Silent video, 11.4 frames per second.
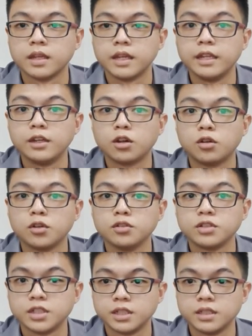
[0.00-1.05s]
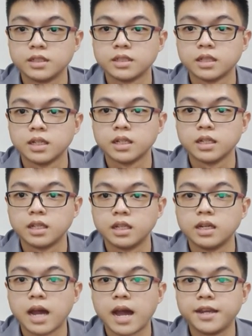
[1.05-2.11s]
In conclusion,
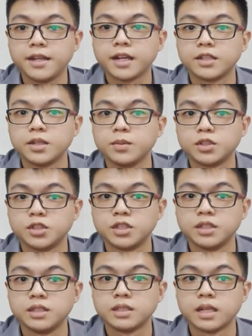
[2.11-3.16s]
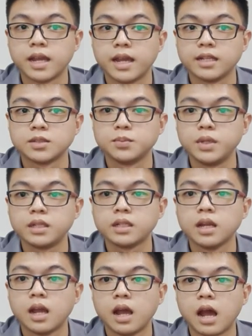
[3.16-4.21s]
the onion cutting machines has met
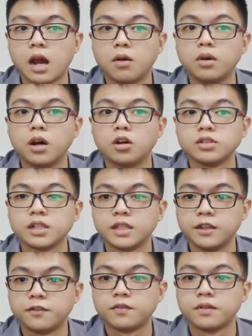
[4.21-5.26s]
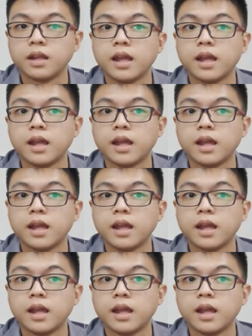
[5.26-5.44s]
our objective.